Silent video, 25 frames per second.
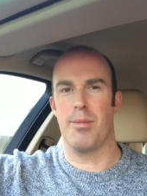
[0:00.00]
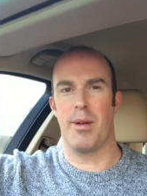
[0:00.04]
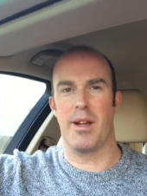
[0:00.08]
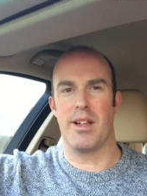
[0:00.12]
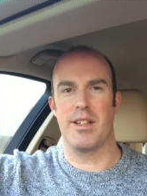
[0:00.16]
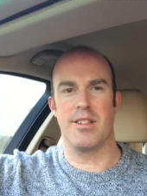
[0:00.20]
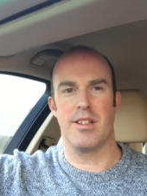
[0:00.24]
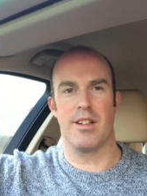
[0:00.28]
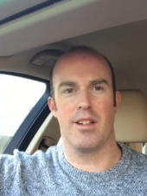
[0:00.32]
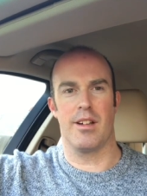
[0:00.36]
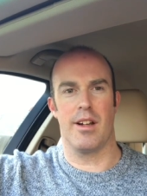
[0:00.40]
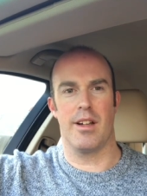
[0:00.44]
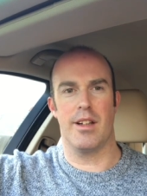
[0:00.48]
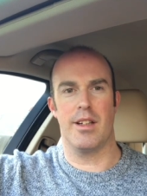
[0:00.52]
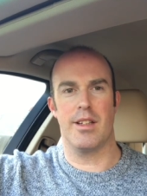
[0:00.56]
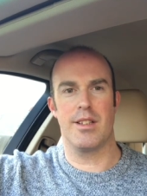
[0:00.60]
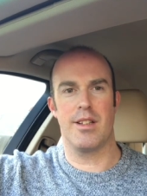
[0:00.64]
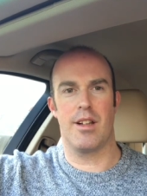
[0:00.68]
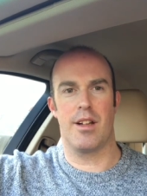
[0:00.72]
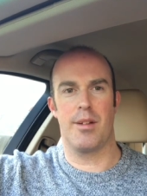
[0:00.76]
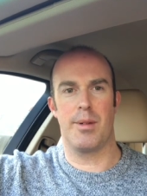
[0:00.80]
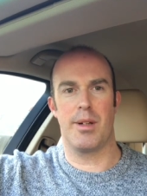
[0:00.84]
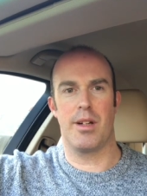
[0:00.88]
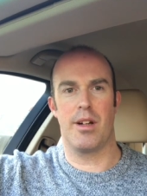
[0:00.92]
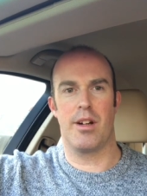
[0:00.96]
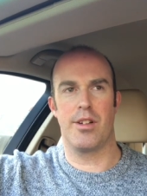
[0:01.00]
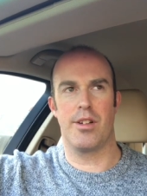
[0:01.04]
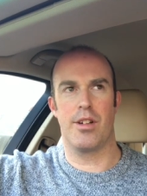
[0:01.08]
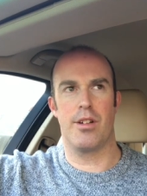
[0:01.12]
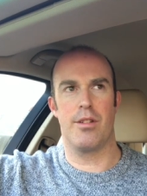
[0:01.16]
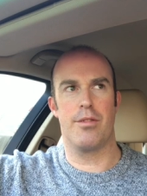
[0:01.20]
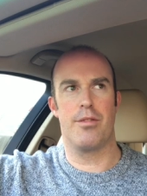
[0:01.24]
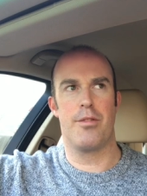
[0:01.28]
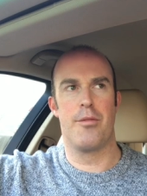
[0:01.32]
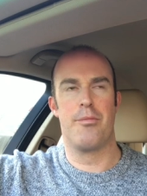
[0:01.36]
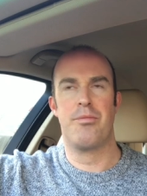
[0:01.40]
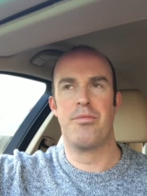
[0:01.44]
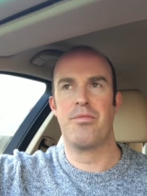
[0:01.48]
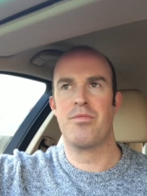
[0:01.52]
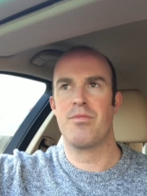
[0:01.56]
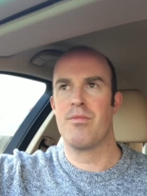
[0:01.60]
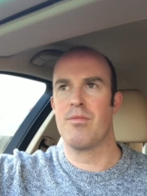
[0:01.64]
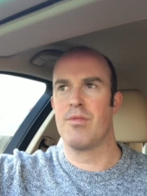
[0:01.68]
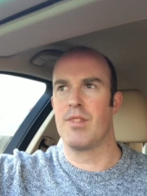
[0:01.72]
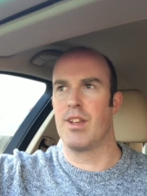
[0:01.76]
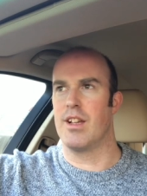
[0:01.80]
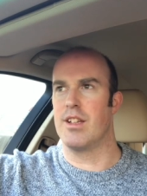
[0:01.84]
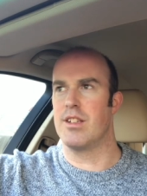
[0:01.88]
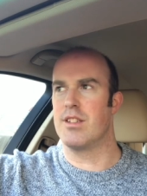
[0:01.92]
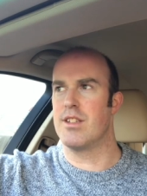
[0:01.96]
Basically, it's like we kind of
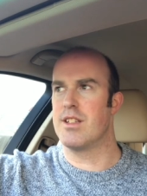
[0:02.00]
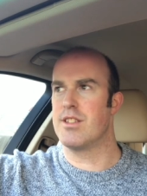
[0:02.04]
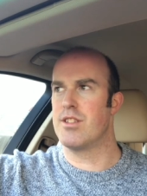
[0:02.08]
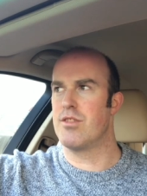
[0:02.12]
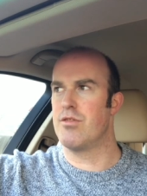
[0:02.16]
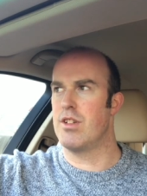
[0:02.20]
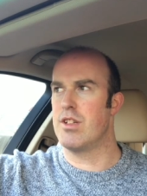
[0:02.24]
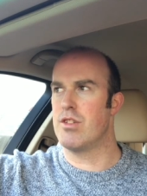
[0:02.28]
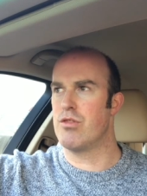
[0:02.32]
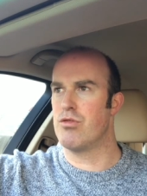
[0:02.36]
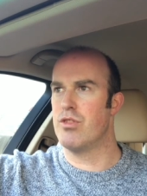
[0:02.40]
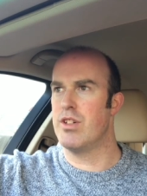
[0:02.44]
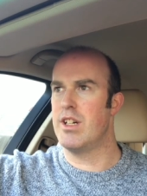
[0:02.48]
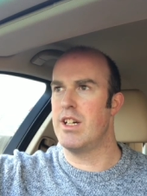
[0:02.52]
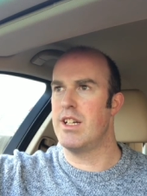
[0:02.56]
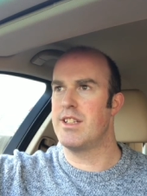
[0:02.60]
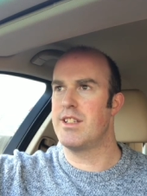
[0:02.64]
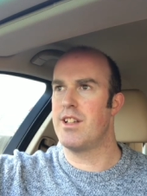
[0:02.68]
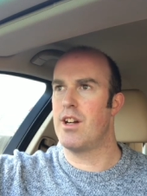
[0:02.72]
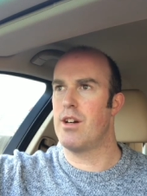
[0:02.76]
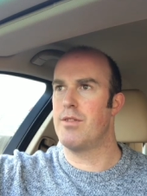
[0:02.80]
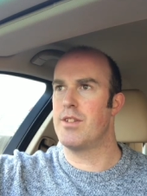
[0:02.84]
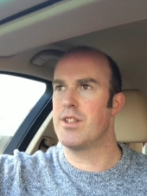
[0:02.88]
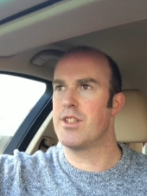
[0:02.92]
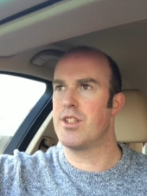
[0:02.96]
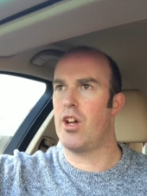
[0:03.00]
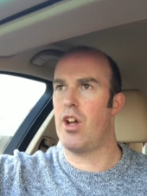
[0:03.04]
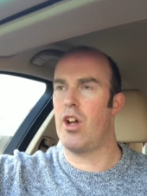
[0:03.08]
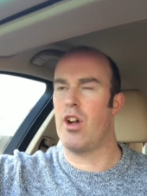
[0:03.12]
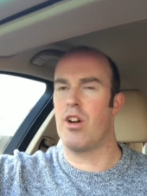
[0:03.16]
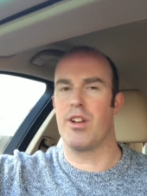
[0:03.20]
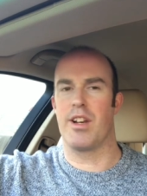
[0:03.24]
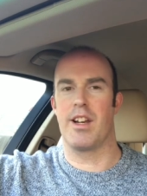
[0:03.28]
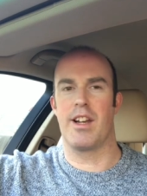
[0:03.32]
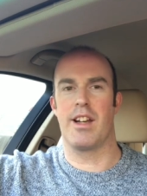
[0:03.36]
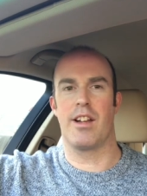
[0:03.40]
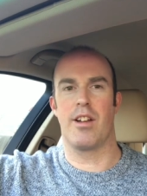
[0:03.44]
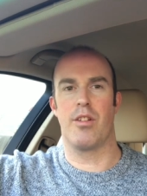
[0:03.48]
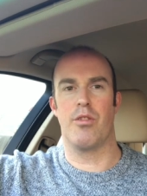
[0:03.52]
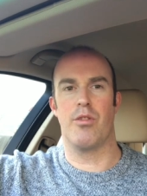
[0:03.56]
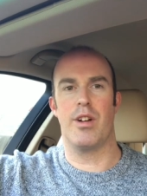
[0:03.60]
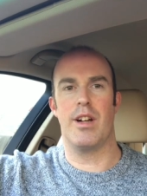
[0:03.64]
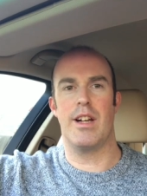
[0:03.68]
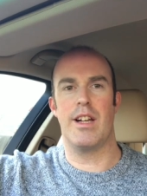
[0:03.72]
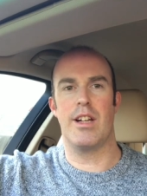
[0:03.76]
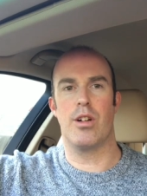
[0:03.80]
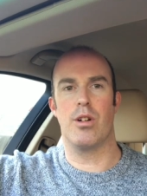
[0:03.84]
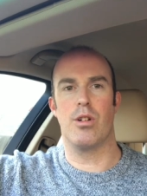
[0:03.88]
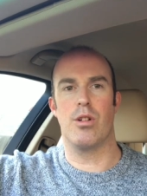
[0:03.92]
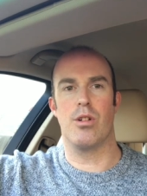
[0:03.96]
it's really self-entitled, and it can
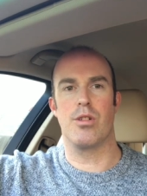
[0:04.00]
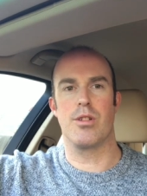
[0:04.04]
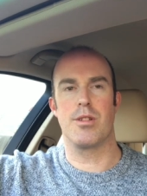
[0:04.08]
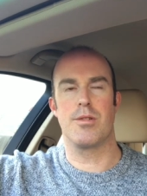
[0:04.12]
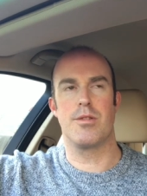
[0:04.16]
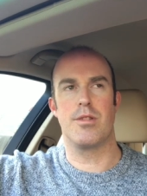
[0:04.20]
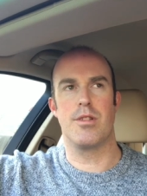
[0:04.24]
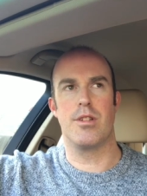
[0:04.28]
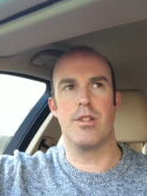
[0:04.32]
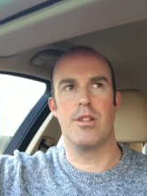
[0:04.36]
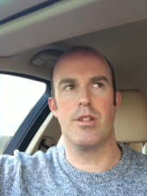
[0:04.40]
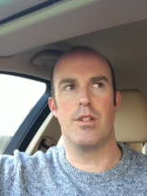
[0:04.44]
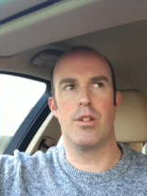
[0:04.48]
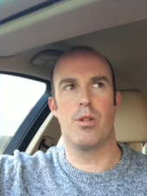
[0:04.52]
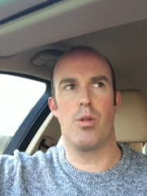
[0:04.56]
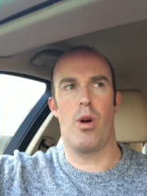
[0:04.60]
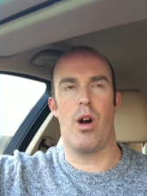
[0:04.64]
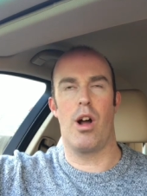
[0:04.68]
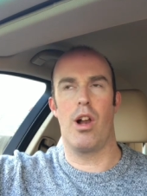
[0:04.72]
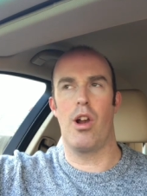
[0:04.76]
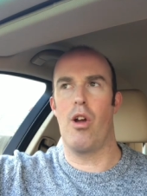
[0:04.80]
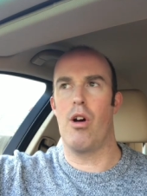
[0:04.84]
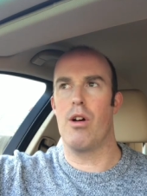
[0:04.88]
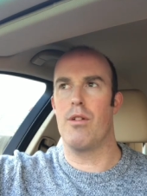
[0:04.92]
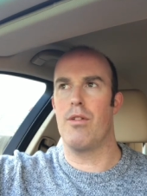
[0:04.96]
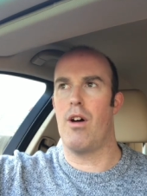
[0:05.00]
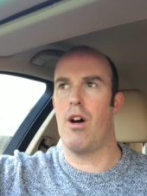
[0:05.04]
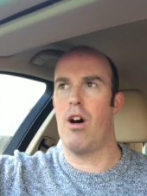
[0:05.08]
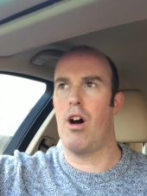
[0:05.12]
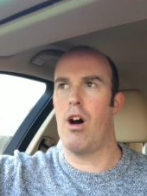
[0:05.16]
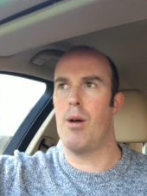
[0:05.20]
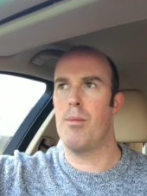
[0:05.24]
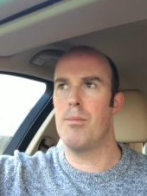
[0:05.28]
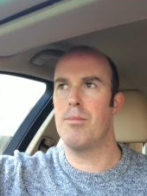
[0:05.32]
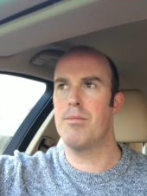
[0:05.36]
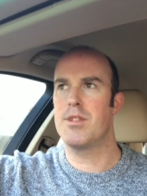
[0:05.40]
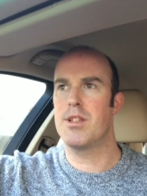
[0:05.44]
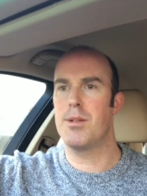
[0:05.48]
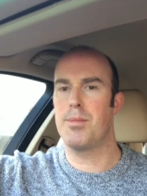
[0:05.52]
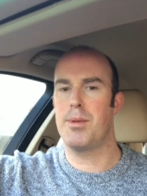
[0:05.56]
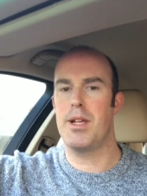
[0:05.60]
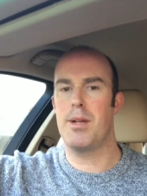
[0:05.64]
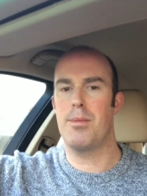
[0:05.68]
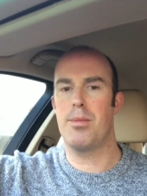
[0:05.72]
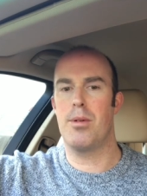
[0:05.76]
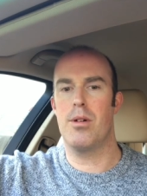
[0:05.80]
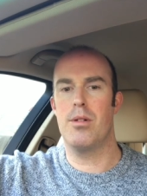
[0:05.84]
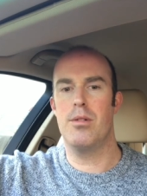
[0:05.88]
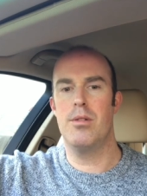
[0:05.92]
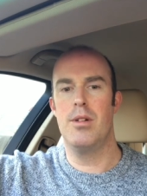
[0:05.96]
really cause quite a lot of harm to
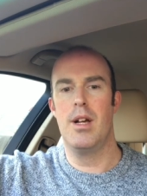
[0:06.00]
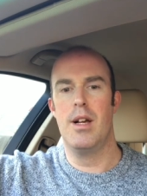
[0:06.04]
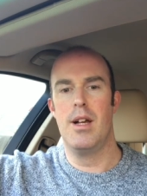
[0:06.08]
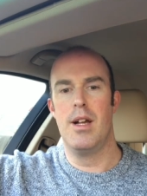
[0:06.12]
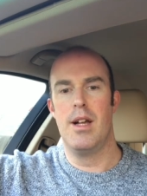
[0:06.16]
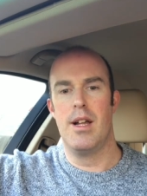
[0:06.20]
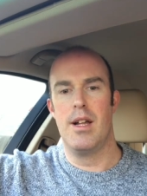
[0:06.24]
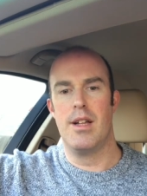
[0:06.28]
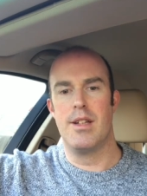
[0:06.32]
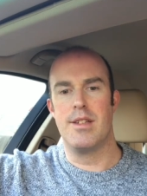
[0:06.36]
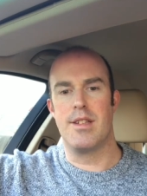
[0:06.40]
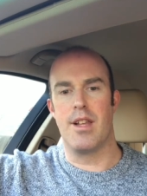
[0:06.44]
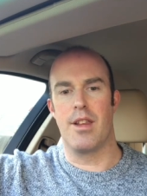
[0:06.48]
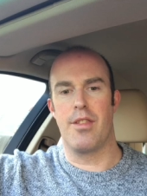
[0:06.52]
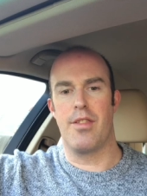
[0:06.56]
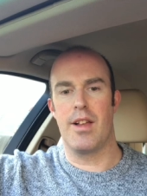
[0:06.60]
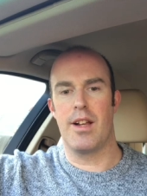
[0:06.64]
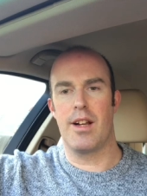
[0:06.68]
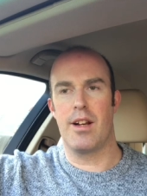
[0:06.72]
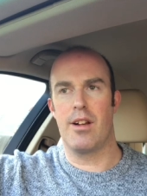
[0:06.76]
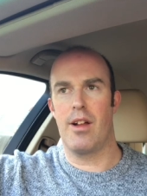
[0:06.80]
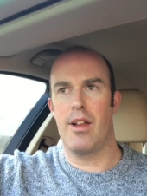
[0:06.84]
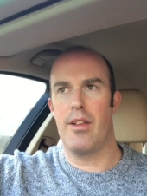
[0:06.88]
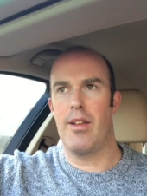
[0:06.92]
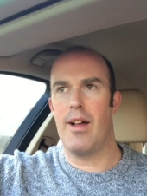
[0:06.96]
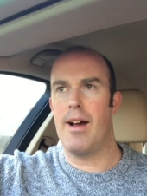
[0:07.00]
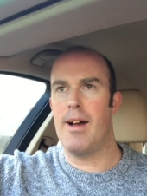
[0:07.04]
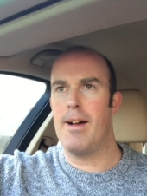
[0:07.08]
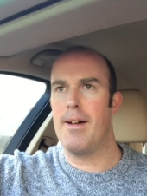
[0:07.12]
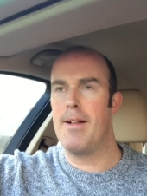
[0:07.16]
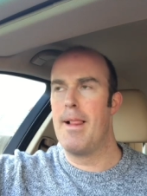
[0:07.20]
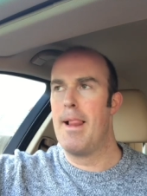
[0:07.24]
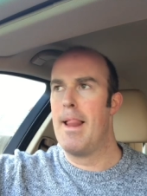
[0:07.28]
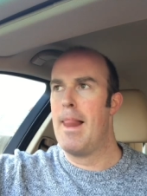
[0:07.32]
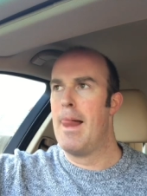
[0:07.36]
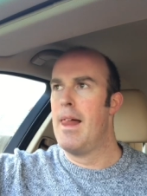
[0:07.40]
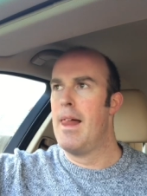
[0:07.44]
people to think like that.